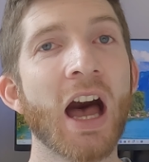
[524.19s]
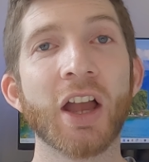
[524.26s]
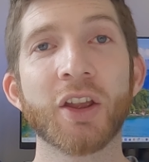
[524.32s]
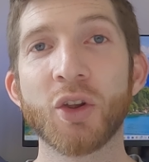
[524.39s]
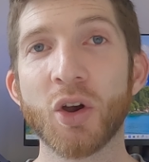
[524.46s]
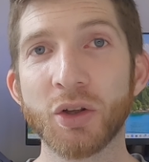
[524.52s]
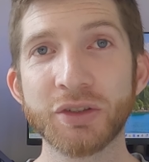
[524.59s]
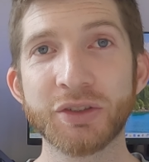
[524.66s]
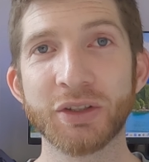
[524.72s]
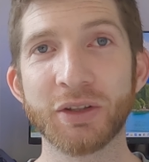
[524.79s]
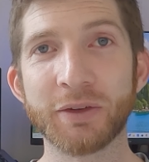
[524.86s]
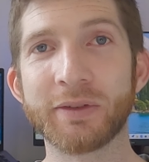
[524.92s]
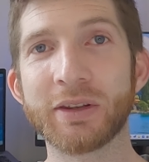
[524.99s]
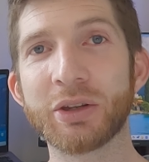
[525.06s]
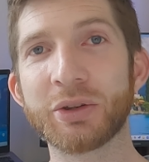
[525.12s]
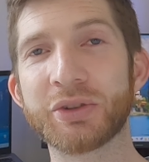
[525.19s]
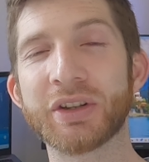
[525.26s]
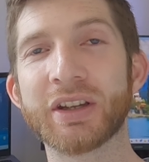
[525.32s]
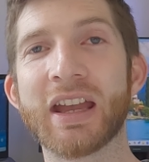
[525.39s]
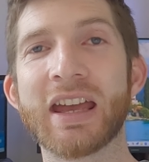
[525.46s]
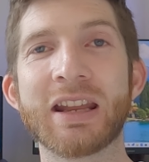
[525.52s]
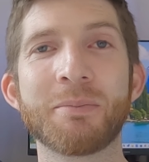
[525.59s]
I can't tell the
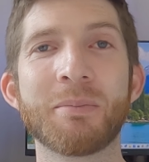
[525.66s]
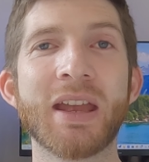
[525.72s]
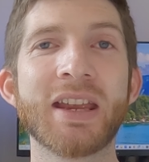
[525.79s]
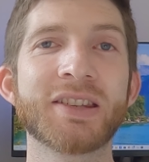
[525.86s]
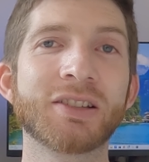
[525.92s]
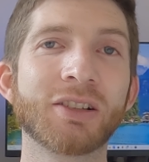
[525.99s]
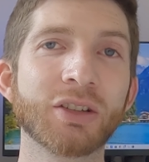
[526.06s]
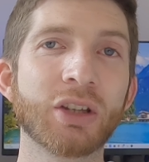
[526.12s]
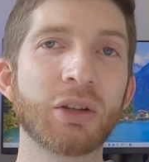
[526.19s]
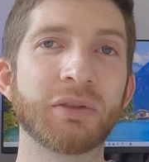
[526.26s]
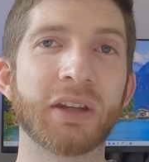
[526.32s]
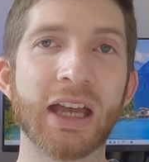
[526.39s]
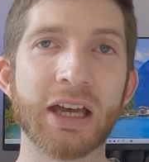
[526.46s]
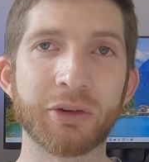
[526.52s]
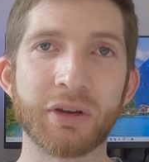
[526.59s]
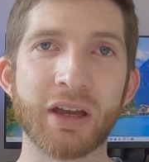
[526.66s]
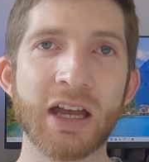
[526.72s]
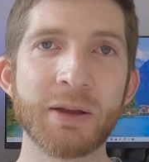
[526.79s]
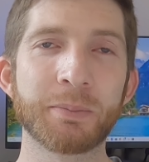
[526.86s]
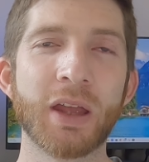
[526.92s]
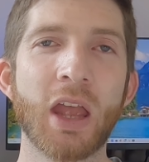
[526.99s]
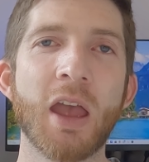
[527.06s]
future, and it may still go down or
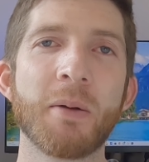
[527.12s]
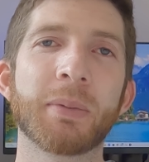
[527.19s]
up,